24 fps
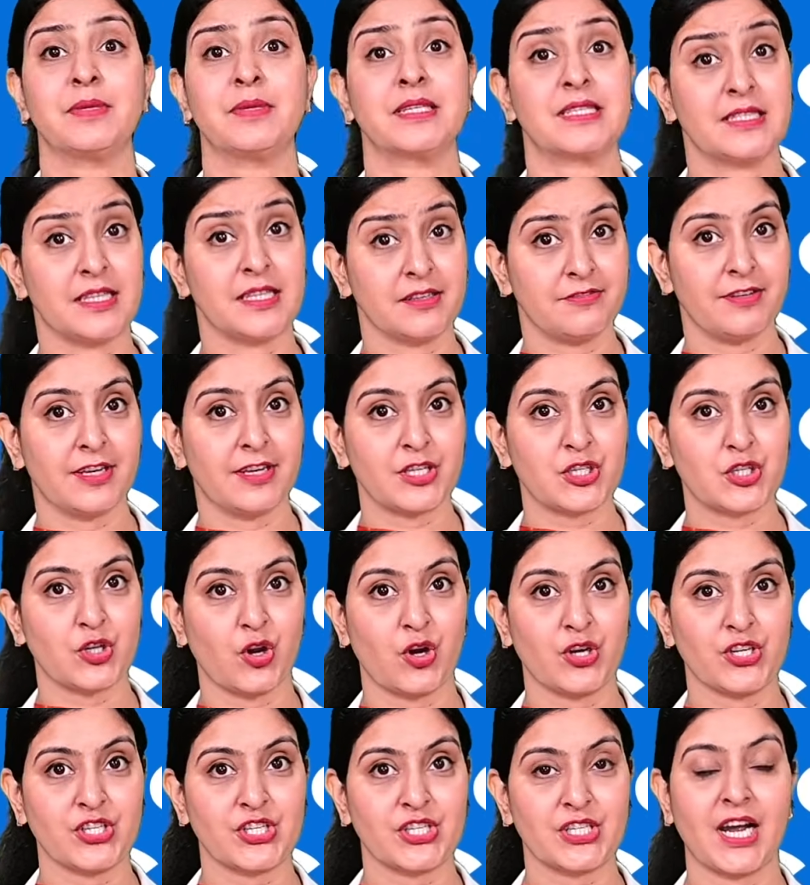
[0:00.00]
Divya
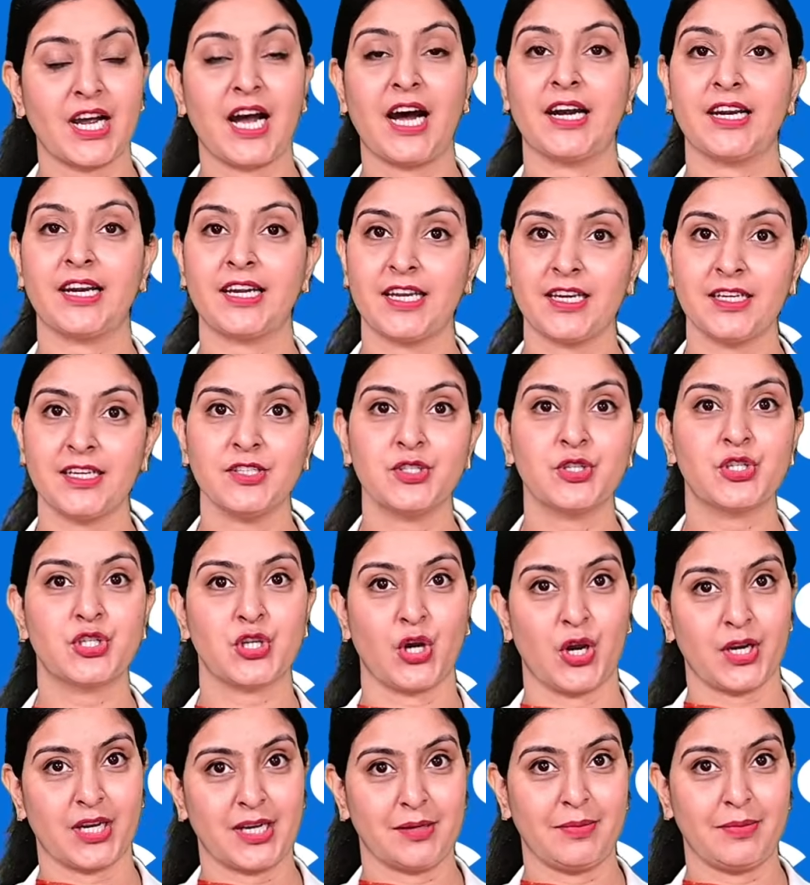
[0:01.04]
George, are here to talk
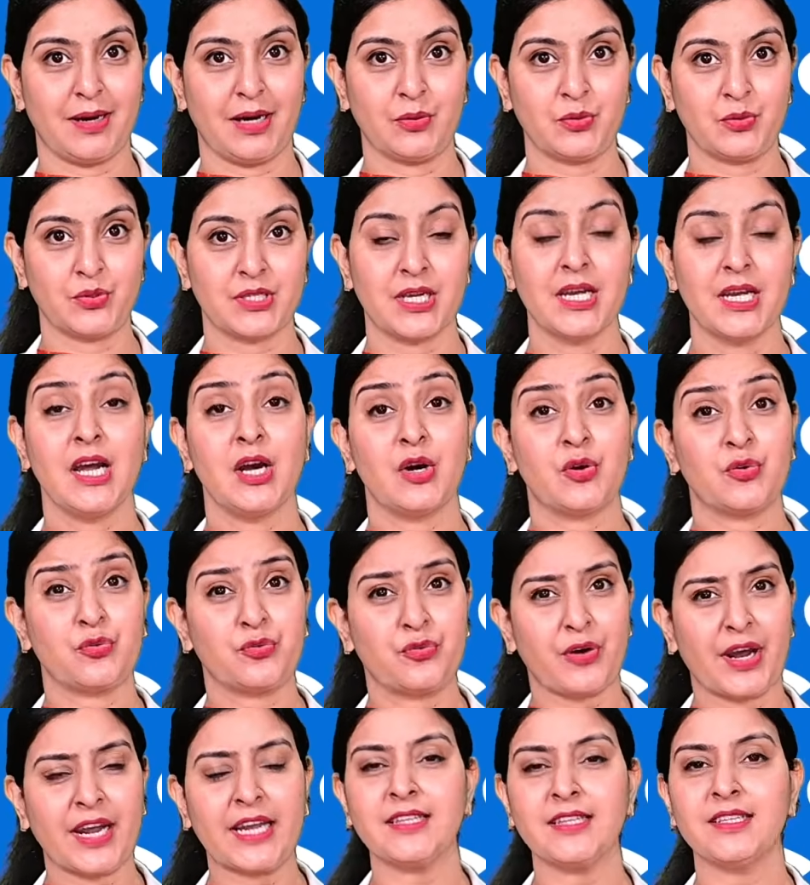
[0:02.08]
about
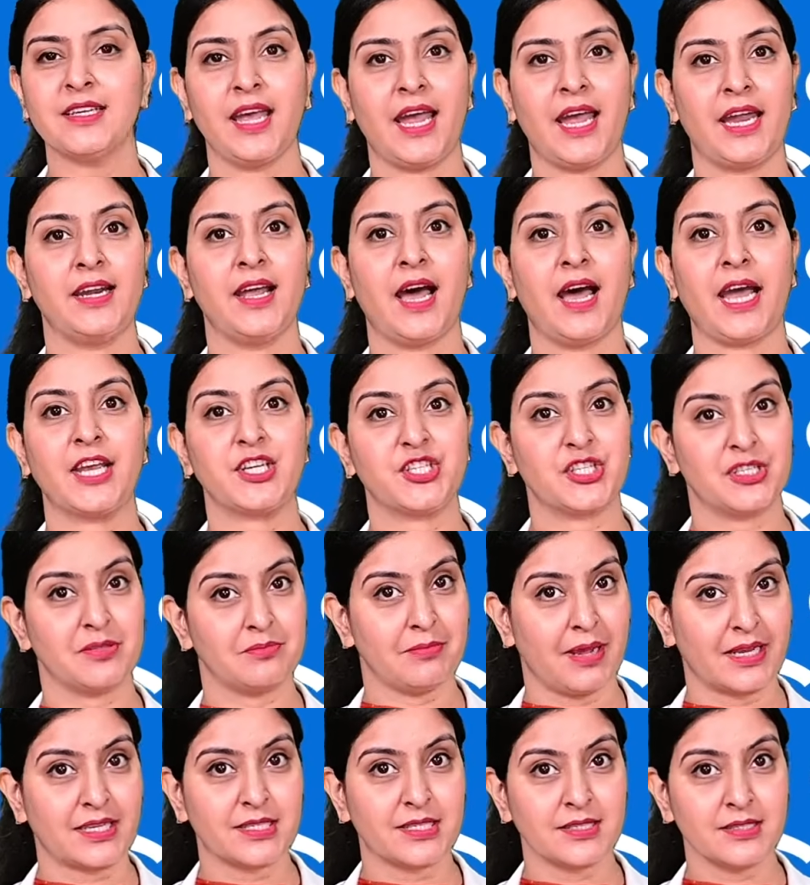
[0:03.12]
why the hand hygiene
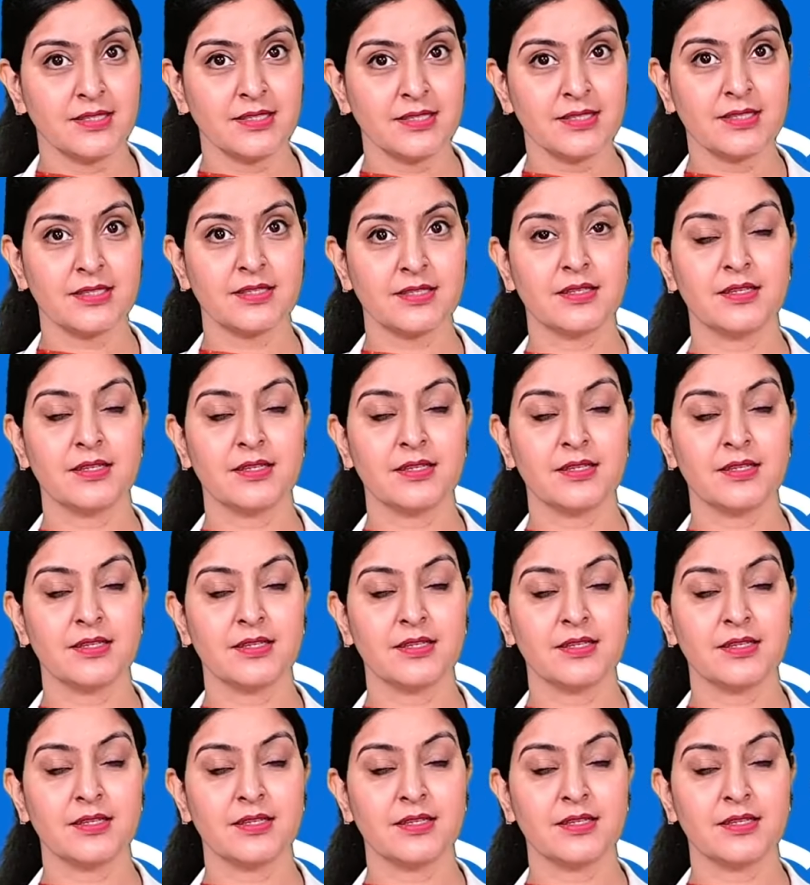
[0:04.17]
matters,